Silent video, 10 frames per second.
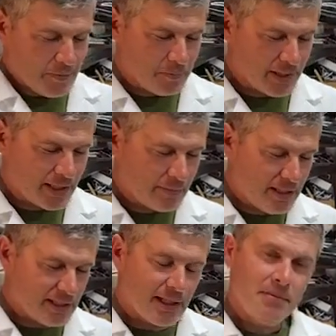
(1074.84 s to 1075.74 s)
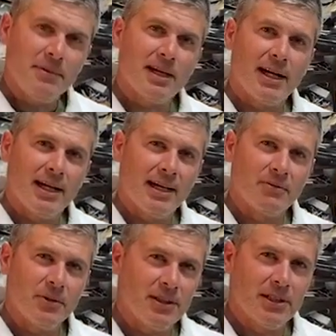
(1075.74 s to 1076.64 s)
But in the meantime, uh,
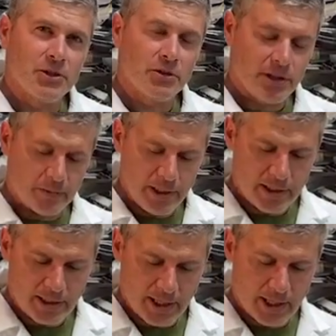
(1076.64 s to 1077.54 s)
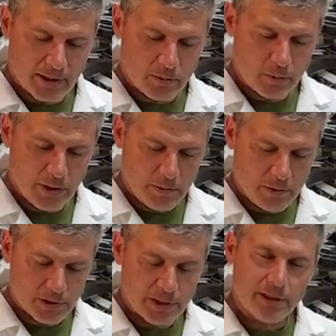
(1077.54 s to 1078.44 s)
everyone, enjoy your week, and we
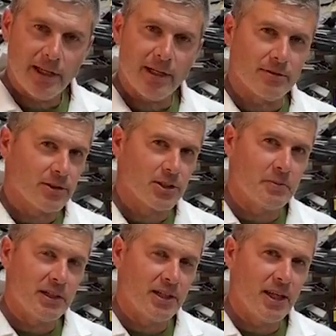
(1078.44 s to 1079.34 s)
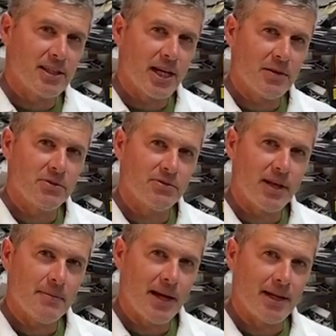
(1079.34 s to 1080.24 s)
will see you later. This has been Keith Tanner from
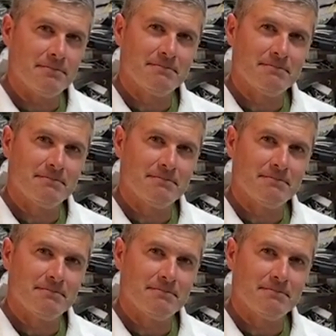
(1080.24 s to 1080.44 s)
Flyin' Miata.